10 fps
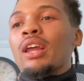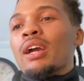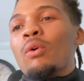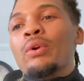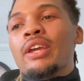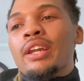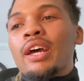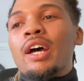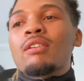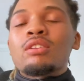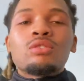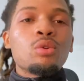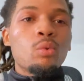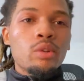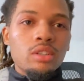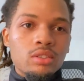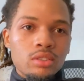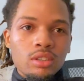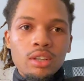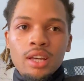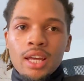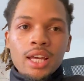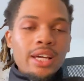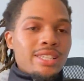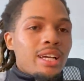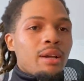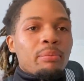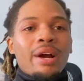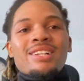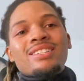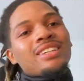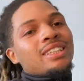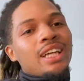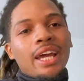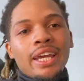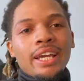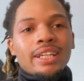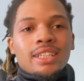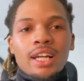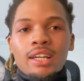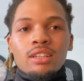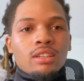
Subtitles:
a week and a half to 2 weeks. Cause like prices can change like